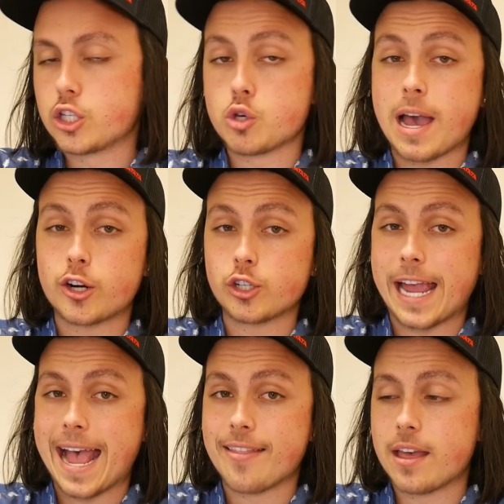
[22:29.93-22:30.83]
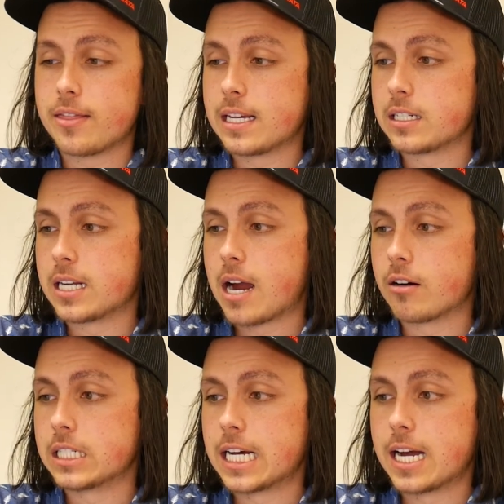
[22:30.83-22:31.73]
You actually had that the
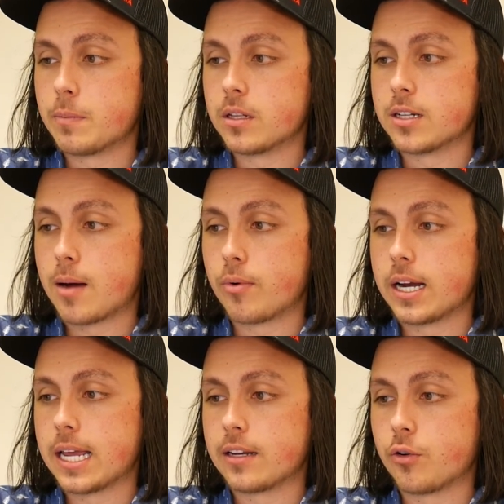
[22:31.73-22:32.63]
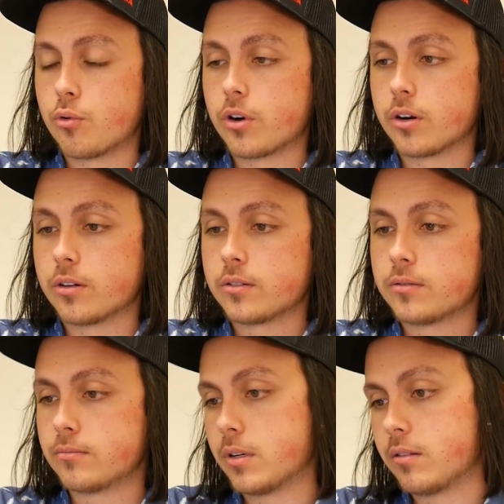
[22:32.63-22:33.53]
entire time in the top right-hand corner,
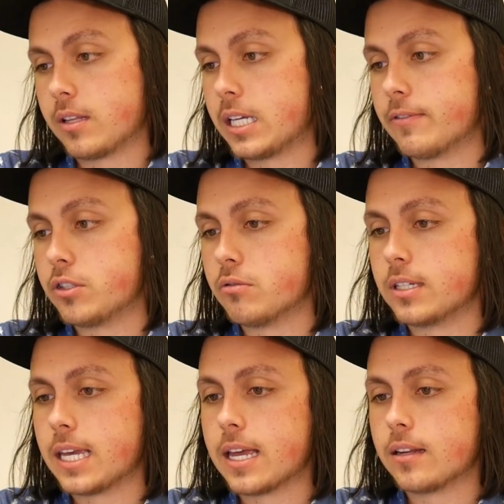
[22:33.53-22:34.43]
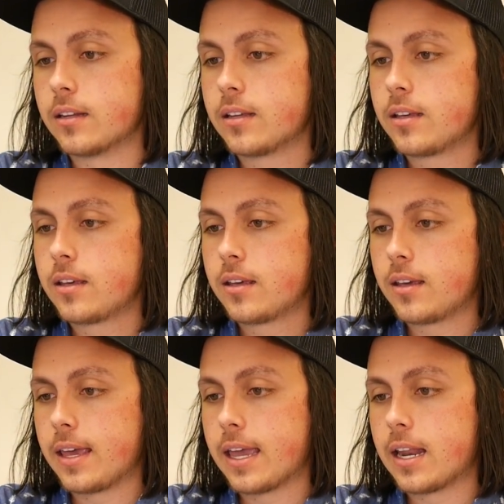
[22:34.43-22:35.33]
but they give it to you again,
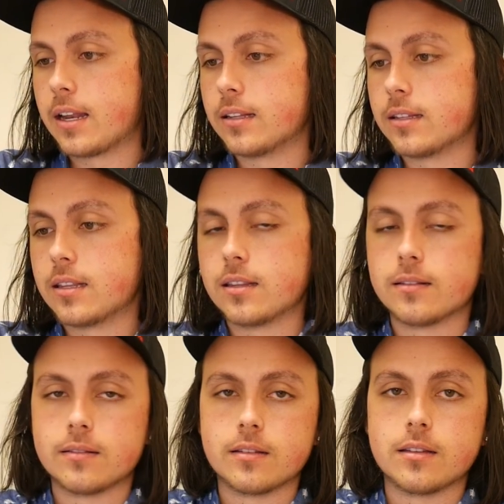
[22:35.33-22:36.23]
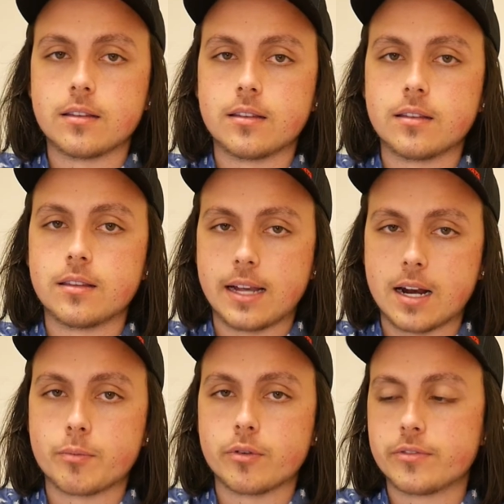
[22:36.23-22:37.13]
and they got
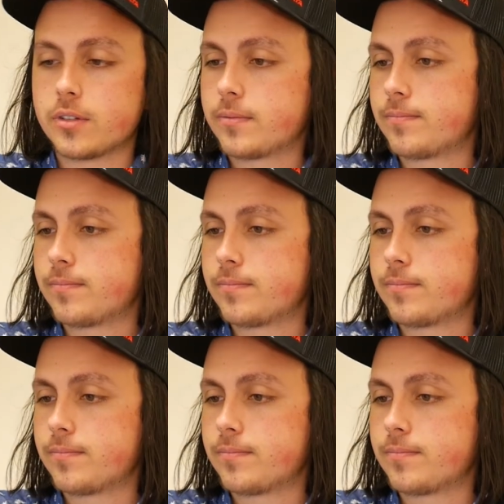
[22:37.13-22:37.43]
approved.